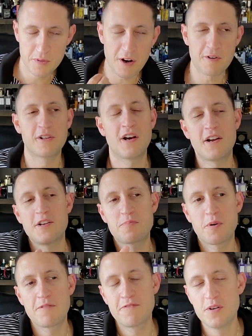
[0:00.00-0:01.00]
Guerlain is
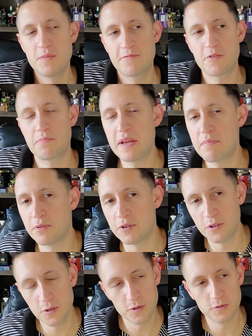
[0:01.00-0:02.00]
perfume for
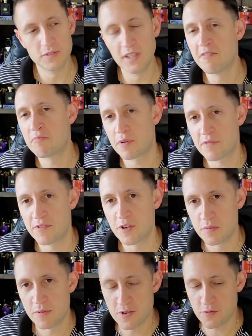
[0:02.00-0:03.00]
people who love
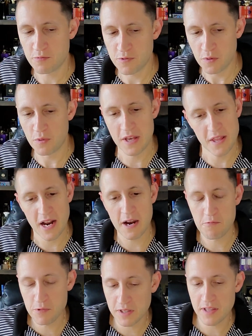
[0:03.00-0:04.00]
perfume is the way that I
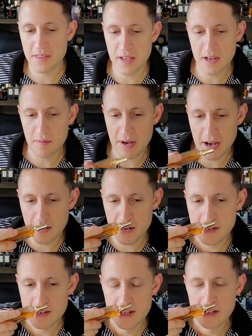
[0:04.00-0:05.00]
really think about it.